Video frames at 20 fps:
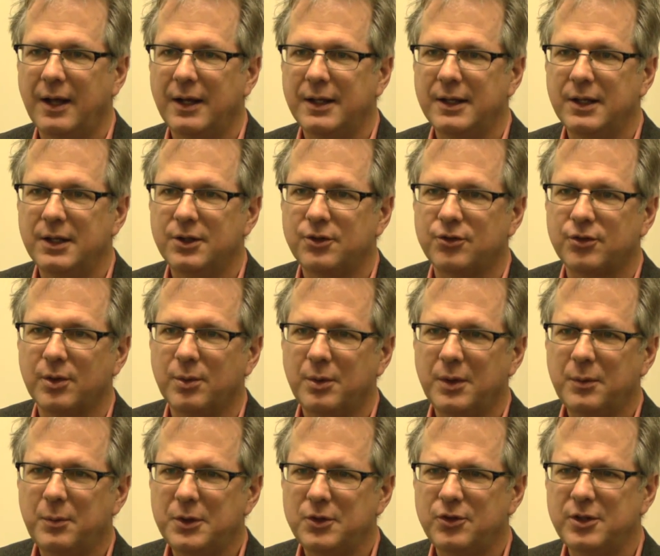
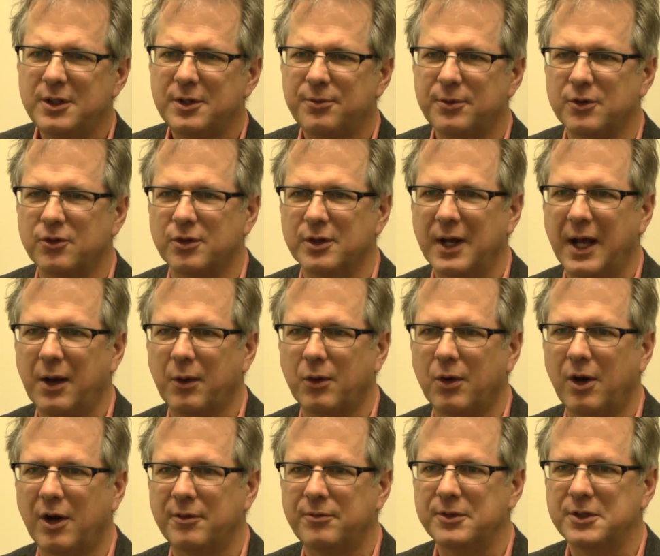What's the difference in how
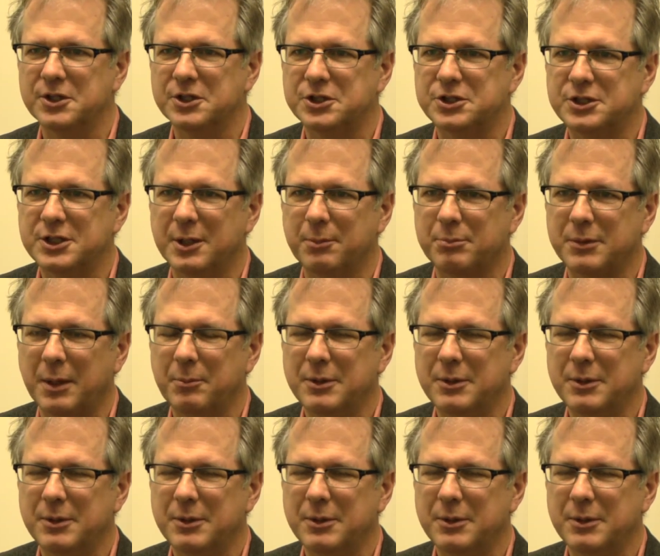coffee is shipped?